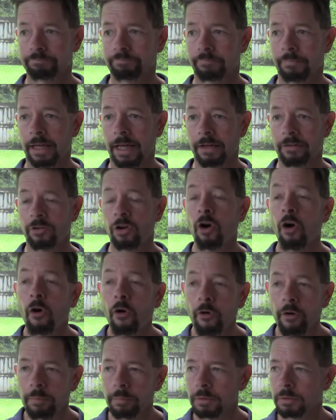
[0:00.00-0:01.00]
That's
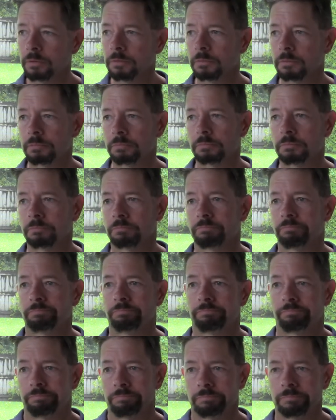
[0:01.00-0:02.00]
horrible.
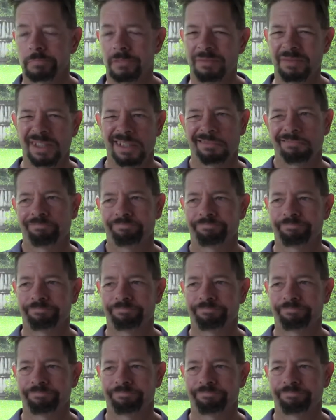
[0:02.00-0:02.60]
I mean,